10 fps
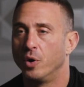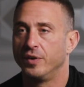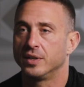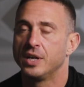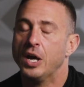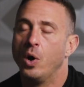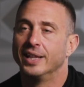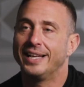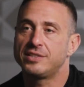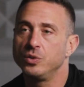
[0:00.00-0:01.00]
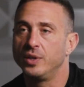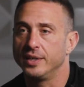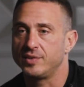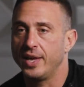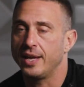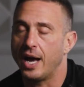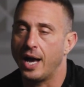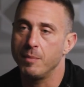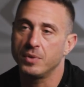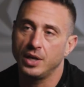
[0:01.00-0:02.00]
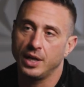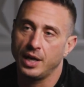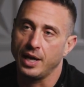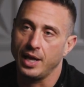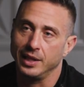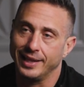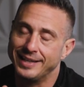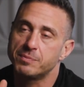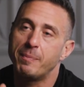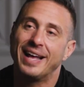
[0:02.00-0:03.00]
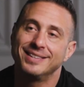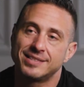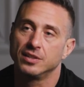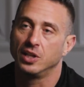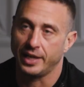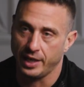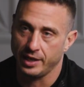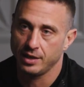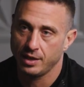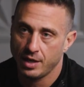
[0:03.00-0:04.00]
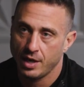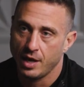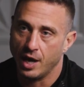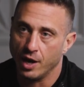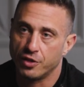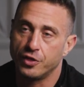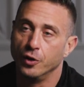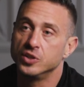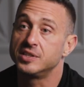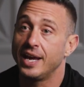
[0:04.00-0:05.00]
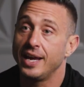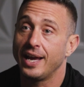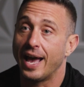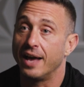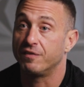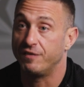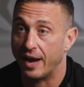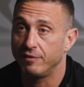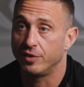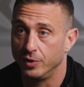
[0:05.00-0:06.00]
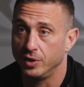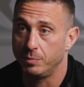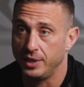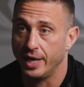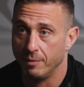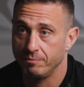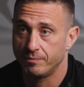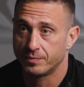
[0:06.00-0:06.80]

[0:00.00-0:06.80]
Perfect. Let's do this then. Let's pencil in Thursday at 5:30 p.m.